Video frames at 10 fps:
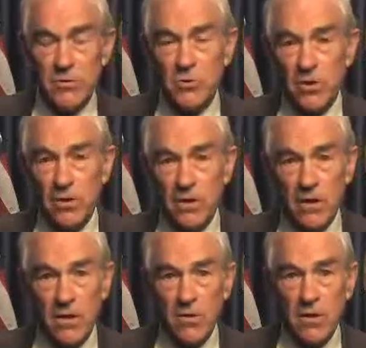not too
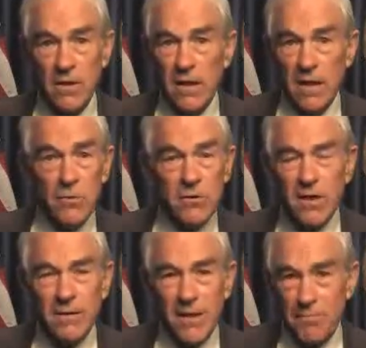long ago. And we're
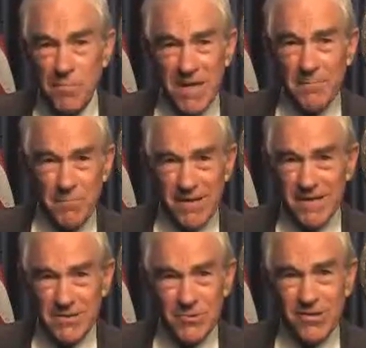talking about big
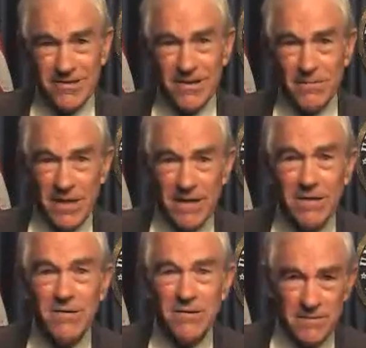bucks. We're not talking about
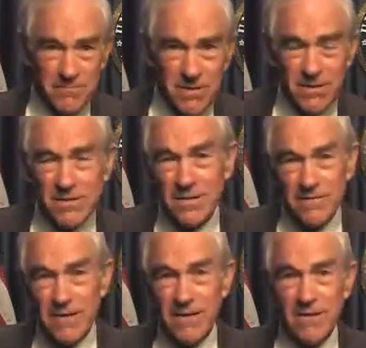hundreds of millions
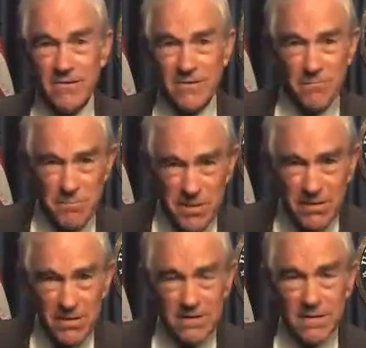or even hundreds of
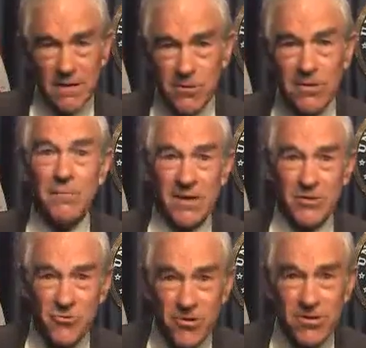billions now. We're talking
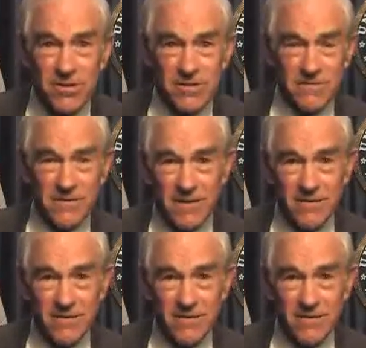about trillions of